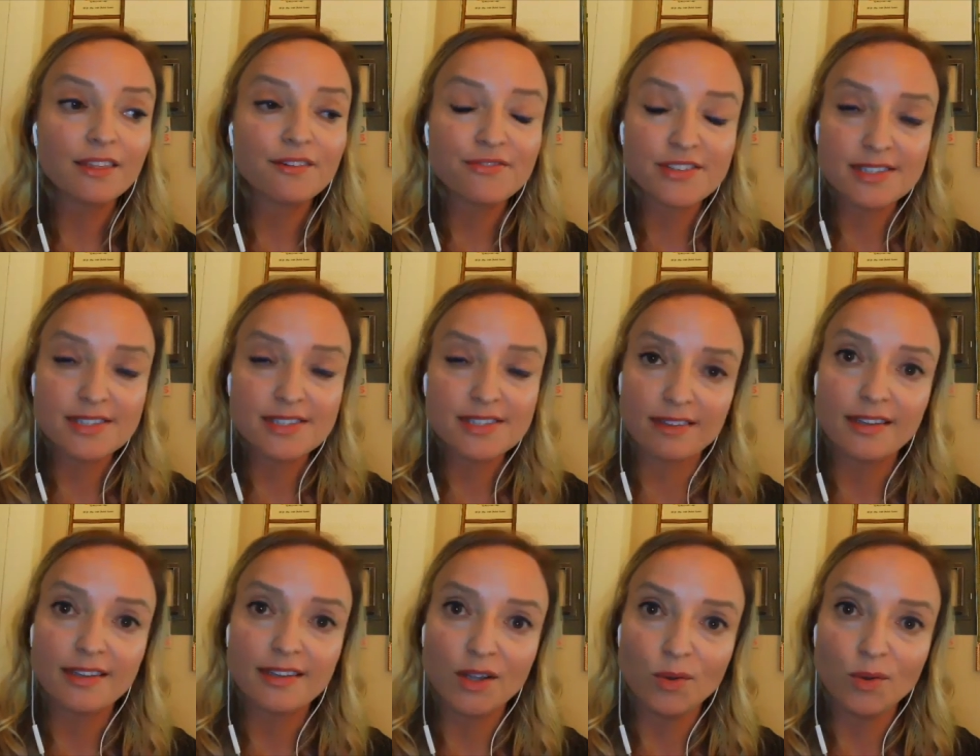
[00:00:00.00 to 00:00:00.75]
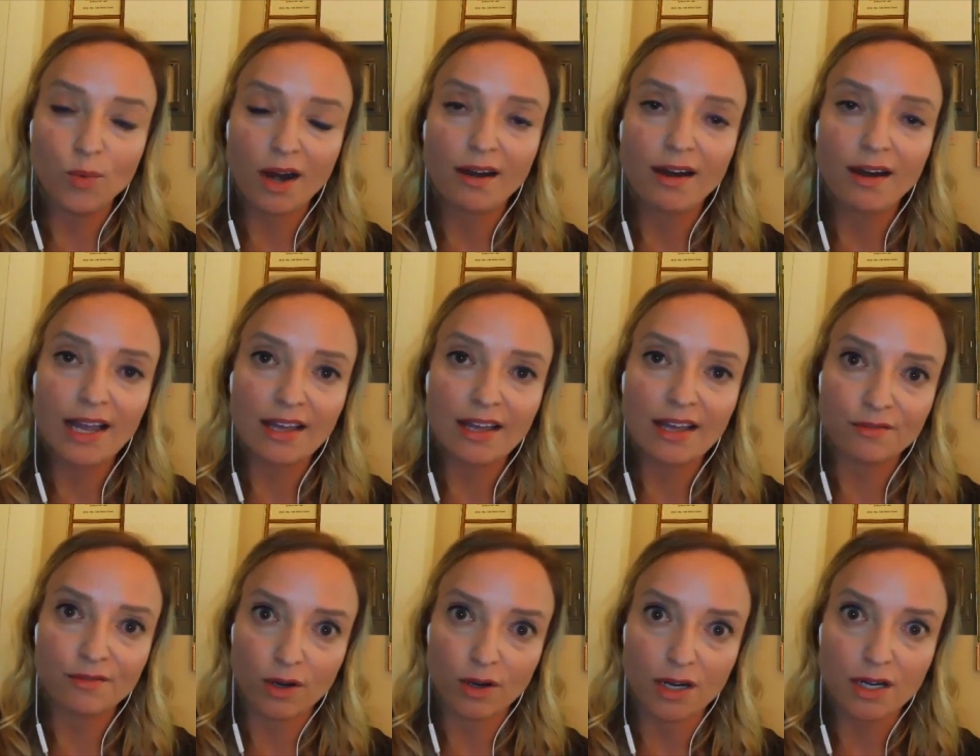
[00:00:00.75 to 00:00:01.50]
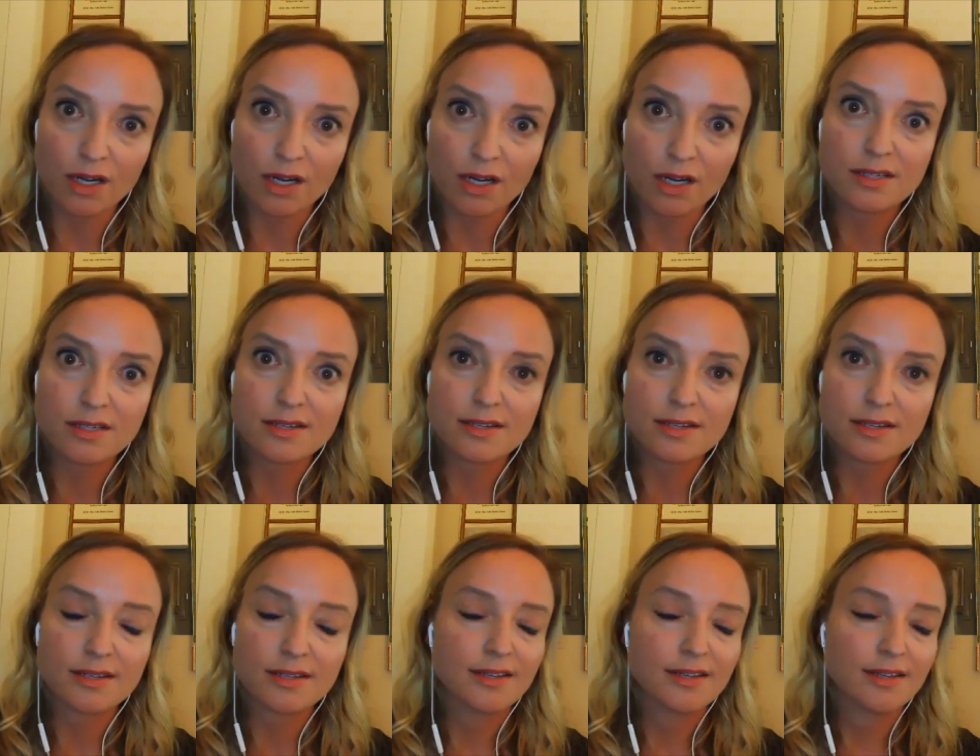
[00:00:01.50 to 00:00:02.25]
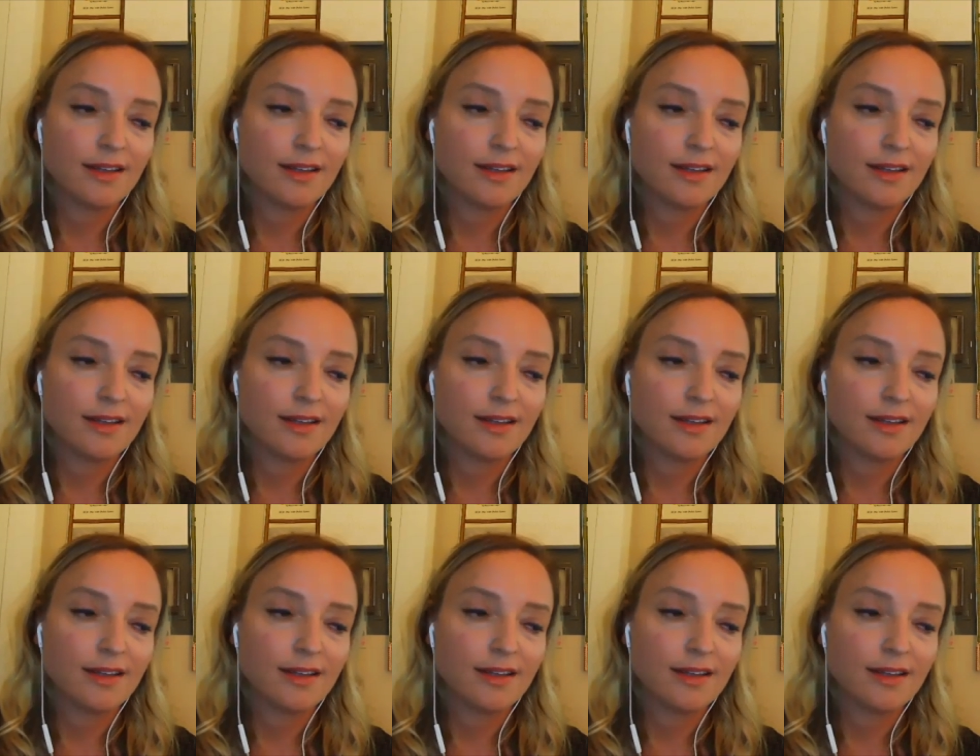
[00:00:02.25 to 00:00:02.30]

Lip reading: the facility where I had worked, mm-hmm.